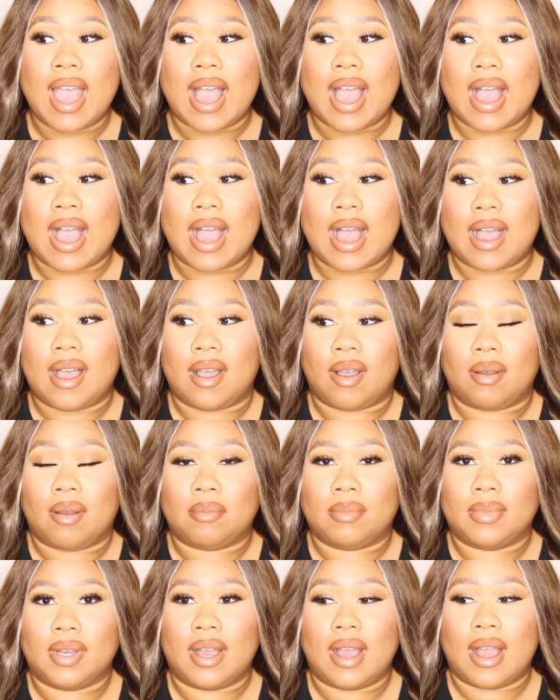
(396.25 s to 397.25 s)

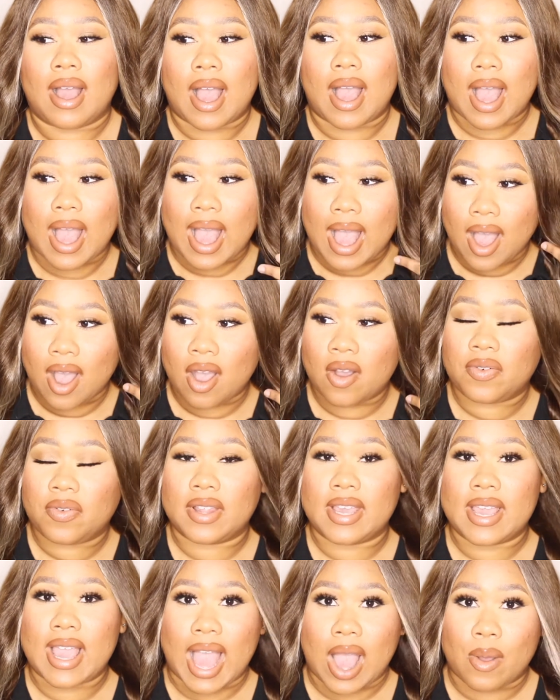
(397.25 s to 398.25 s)

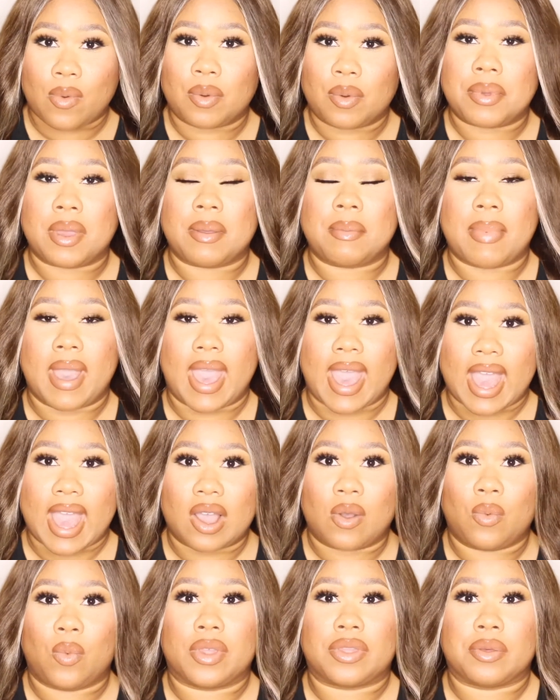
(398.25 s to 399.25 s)
Hopefully I will be
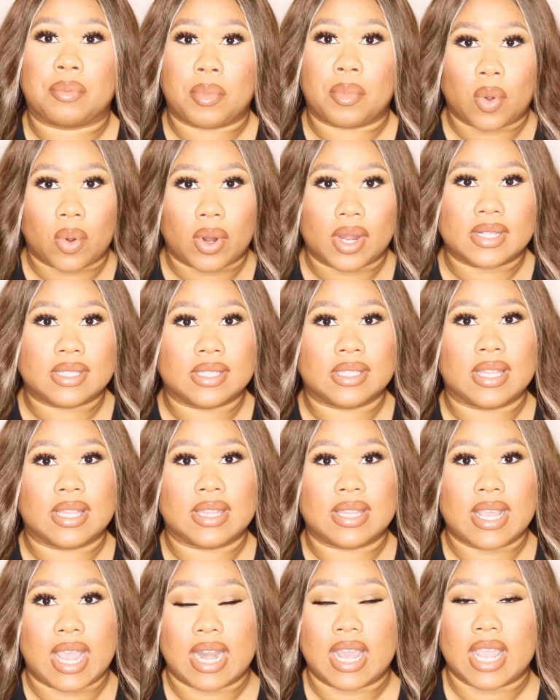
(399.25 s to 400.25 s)
back with more
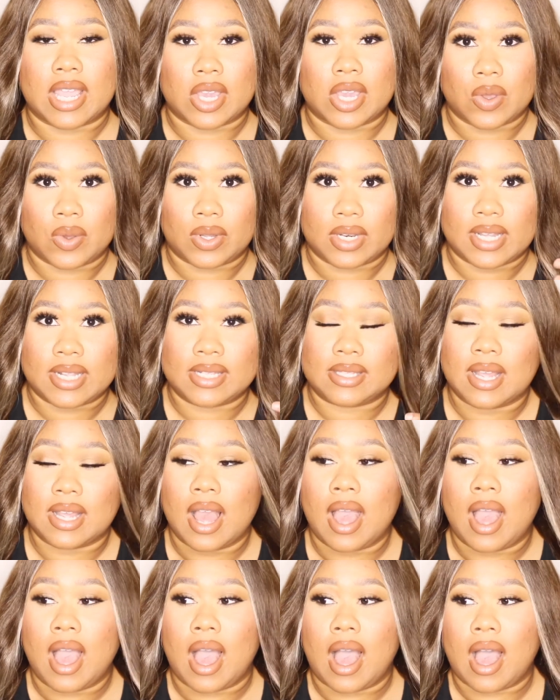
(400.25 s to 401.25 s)
synthetic units.
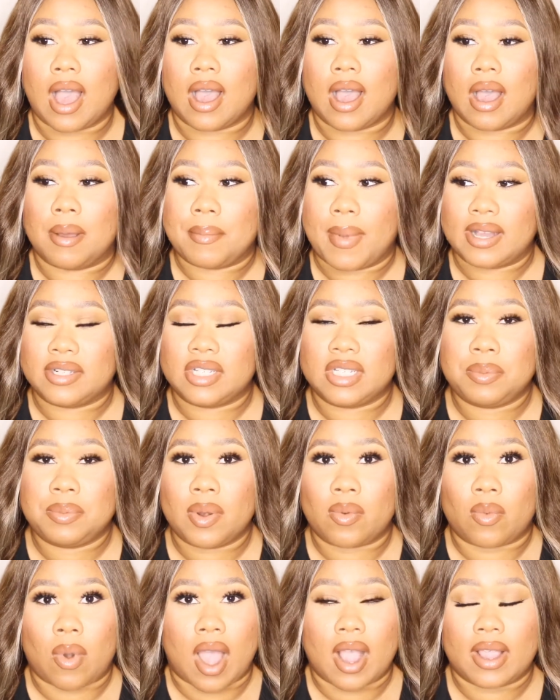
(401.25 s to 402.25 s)
I've just
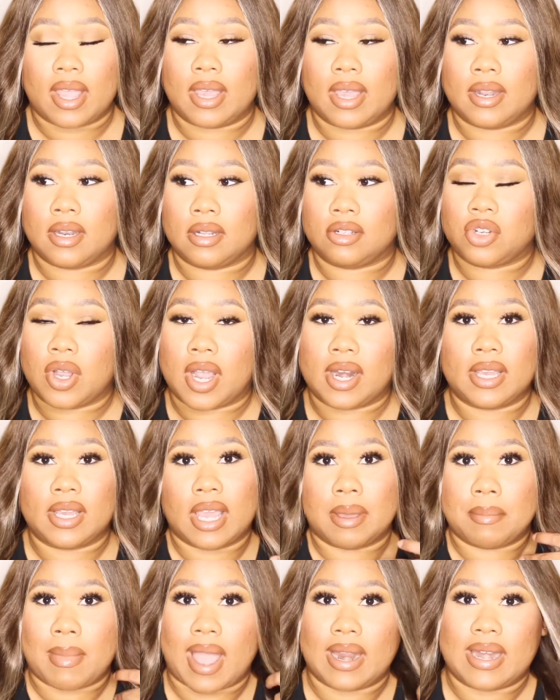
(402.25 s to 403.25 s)
been rocking, trying to
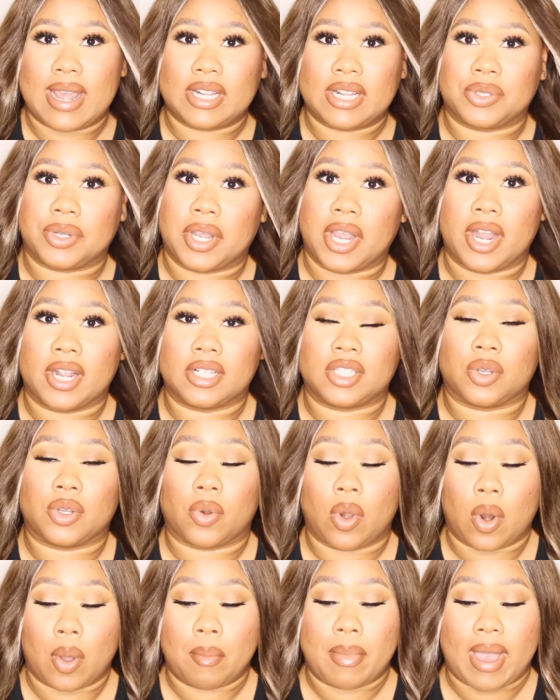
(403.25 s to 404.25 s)
get my natural hair to
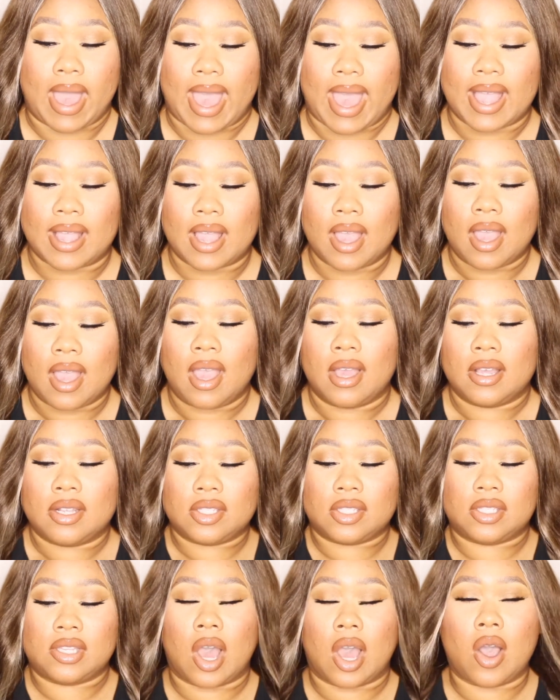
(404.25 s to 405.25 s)
grow back.
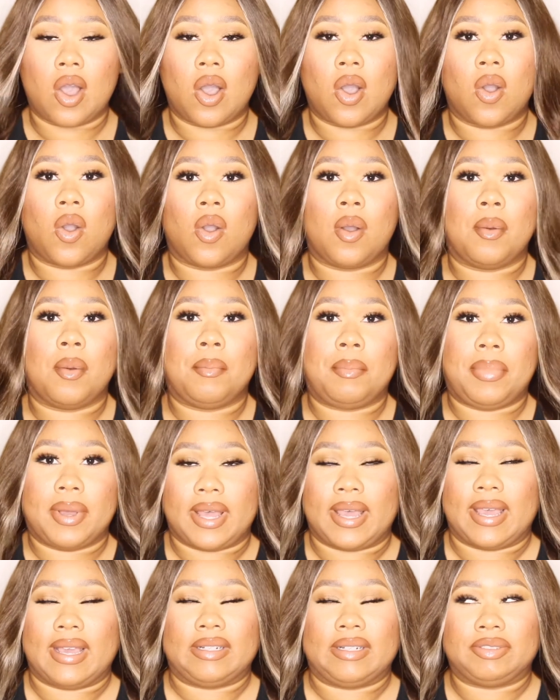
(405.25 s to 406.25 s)
So,
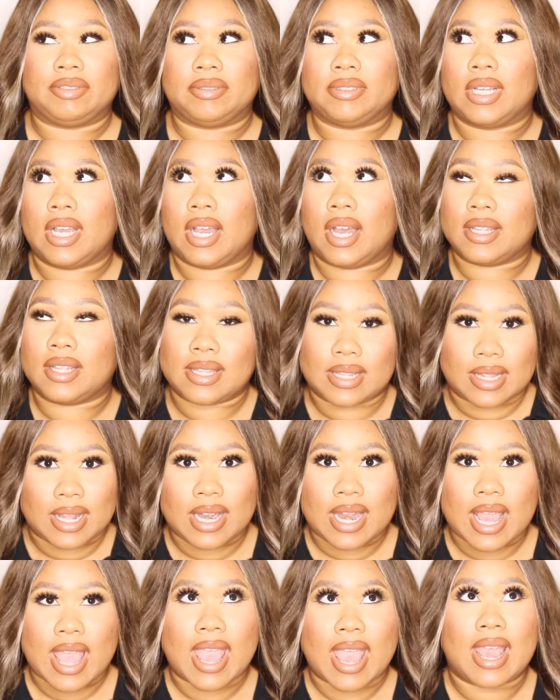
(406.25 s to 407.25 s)
but other than
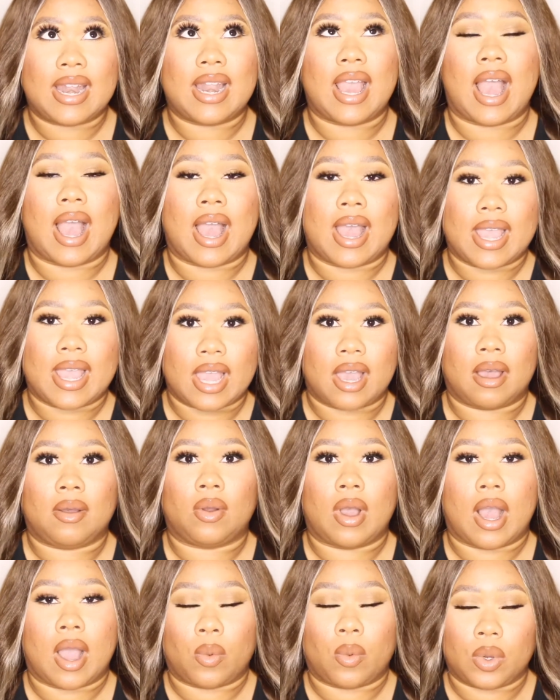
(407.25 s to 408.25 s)
that,
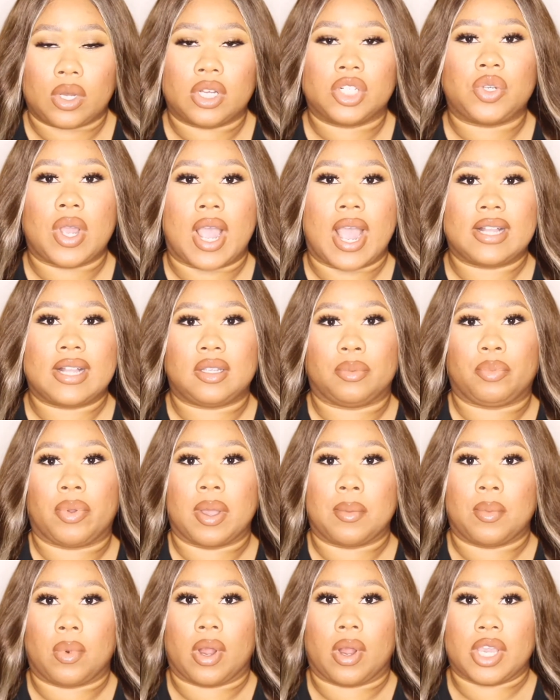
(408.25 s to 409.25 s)
I will try to bring
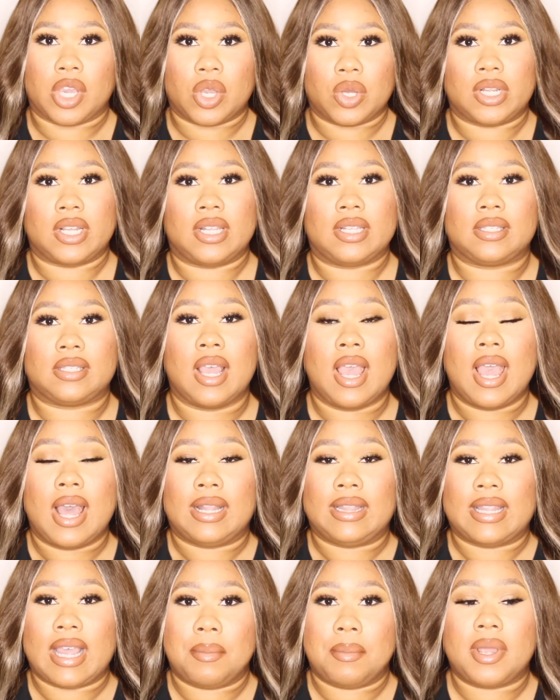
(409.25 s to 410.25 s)
more units.
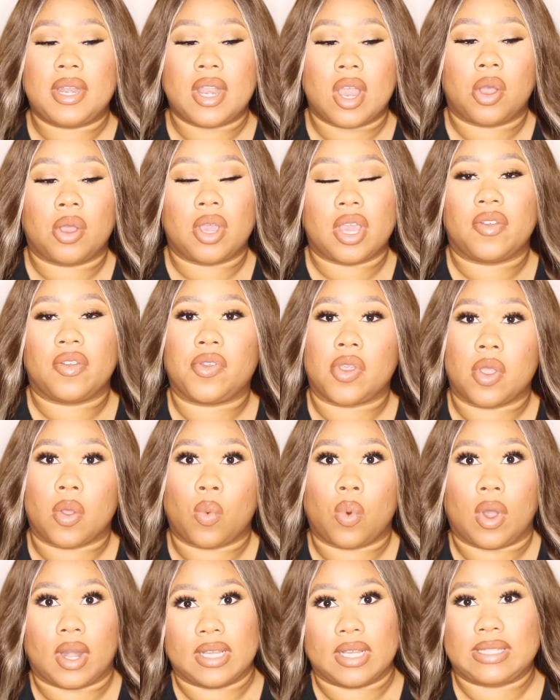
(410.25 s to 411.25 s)
Let me know if you're
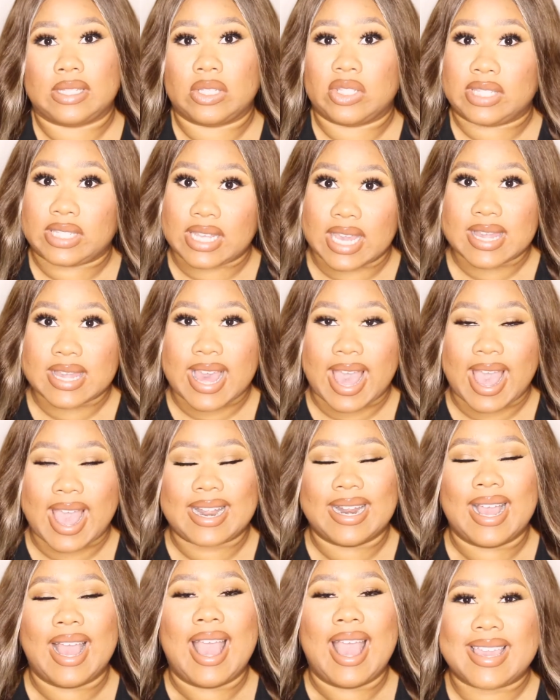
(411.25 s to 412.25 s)
wanting to see
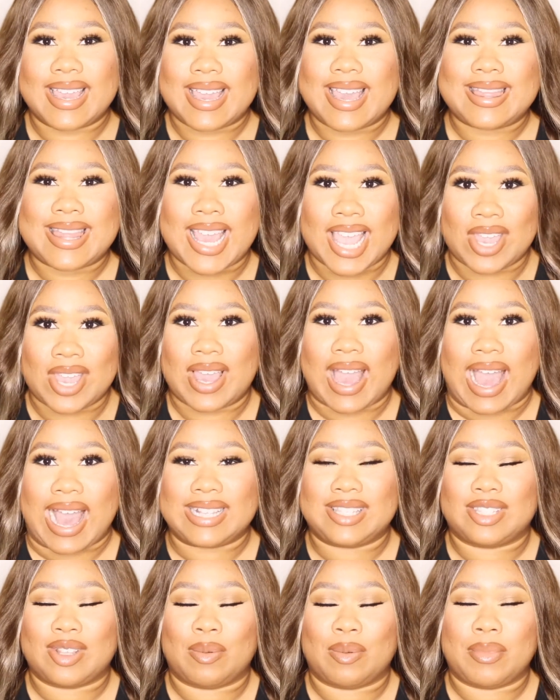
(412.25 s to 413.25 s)
that. Again, thank you
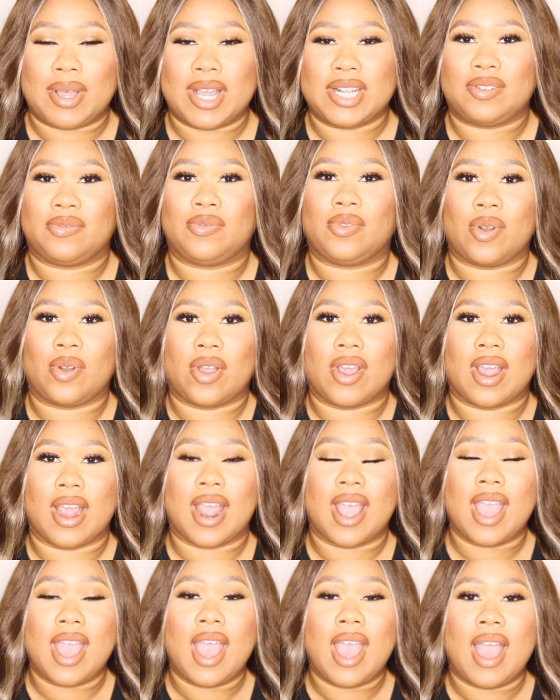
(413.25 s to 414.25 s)
guys so much
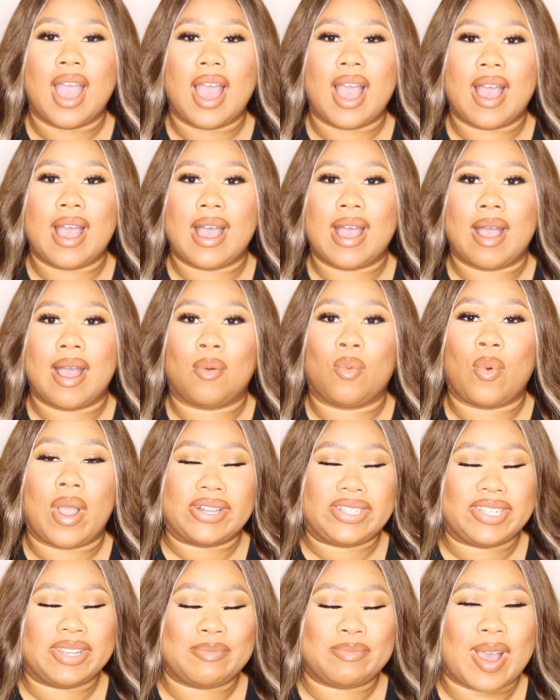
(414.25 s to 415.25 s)
for
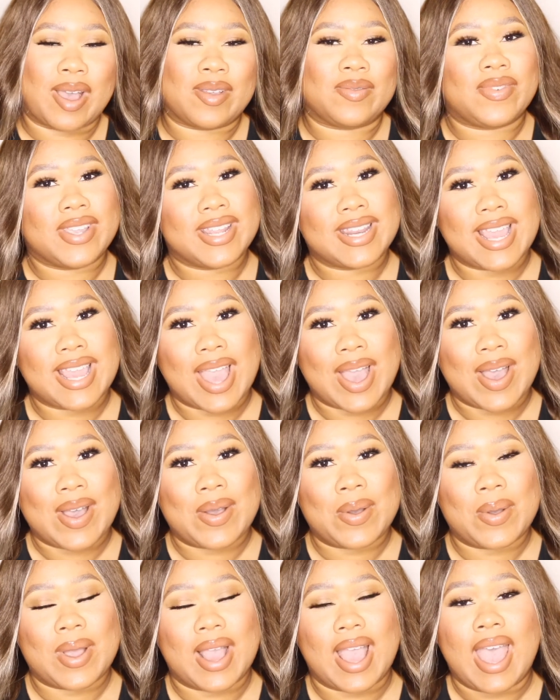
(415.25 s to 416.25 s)
watching my video,